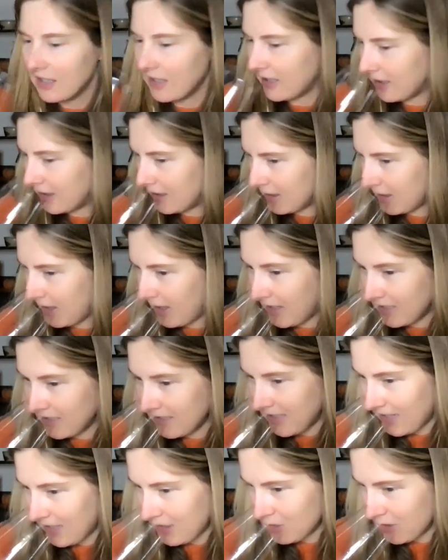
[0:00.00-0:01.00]
got
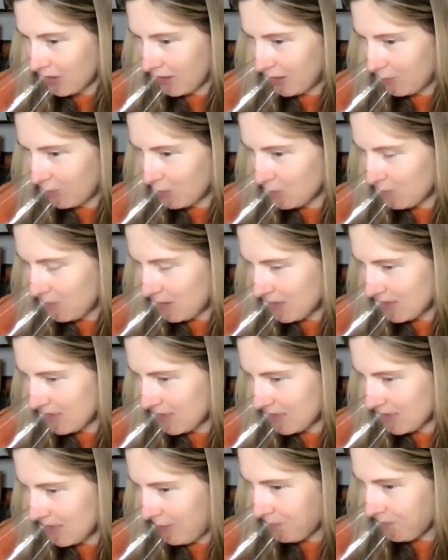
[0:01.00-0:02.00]
any age on it, which means
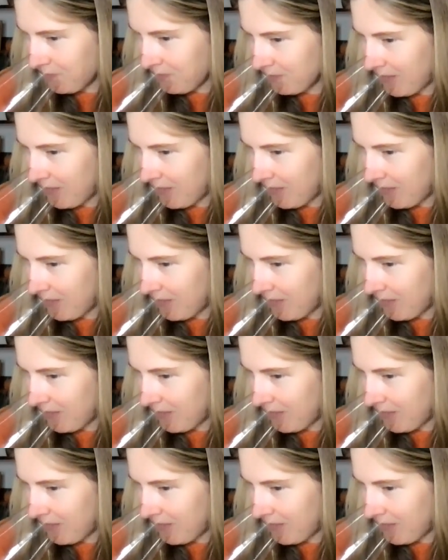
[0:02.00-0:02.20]
that